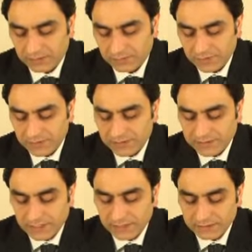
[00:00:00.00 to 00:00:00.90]
means
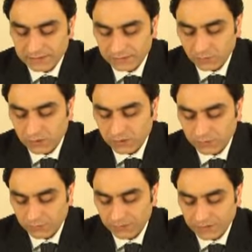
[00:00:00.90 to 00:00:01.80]
that the one
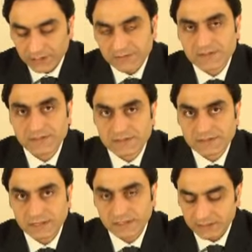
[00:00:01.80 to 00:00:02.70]
who forgives the
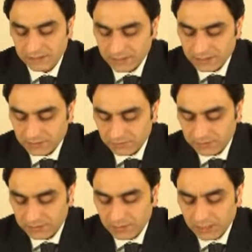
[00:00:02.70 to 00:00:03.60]
sin,
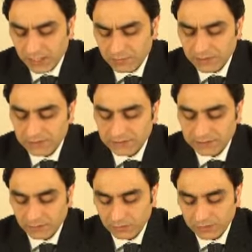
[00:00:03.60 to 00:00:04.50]
but qabil
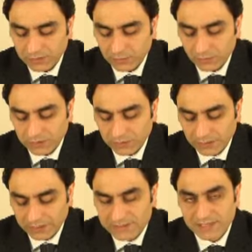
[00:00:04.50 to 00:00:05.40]
tawbi, the one who
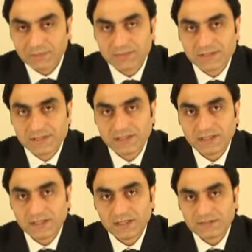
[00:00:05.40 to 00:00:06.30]
accepts
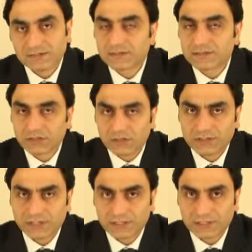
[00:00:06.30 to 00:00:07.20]
the
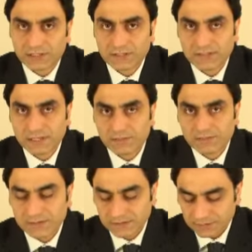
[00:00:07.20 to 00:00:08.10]
returning,
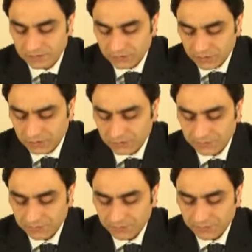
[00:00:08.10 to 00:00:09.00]
accepts the return,
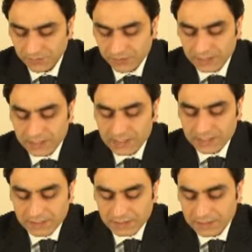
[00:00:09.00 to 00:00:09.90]

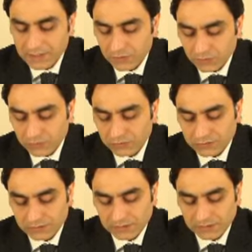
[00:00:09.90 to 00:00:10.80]
he
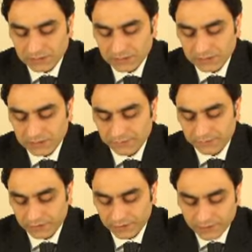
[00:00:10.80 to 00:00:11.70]
could
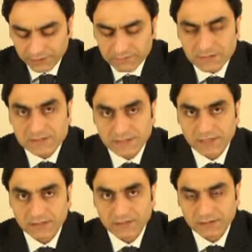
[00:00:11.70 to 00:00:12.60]
forgive the
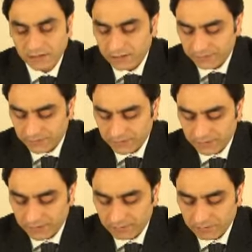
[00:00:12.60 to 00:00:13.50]
sin, ghafir
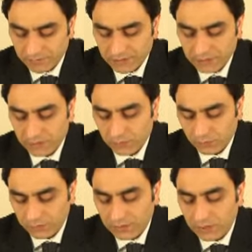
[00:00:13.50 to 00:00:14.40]
dhanb,
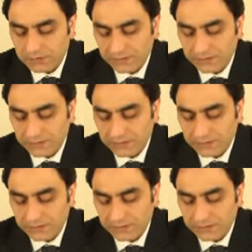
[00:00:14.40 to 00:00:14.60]
without